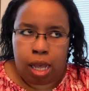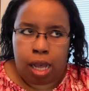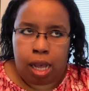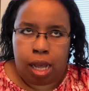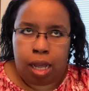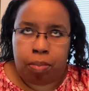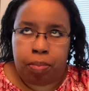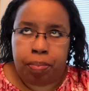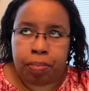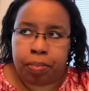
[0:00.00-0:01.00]

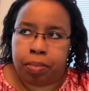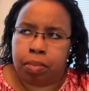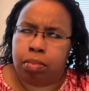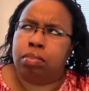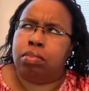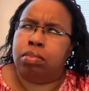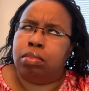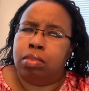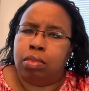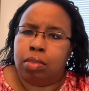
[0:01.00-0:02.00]

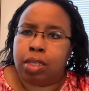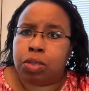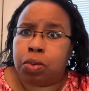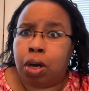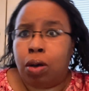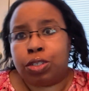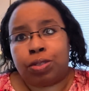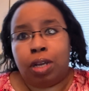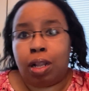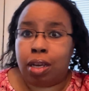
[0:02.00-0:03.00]
that's what holds
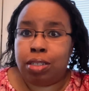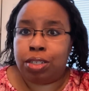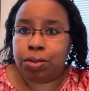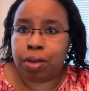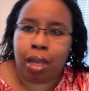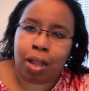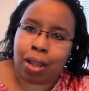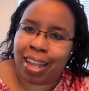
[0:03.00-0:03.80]
your nail onto your nail.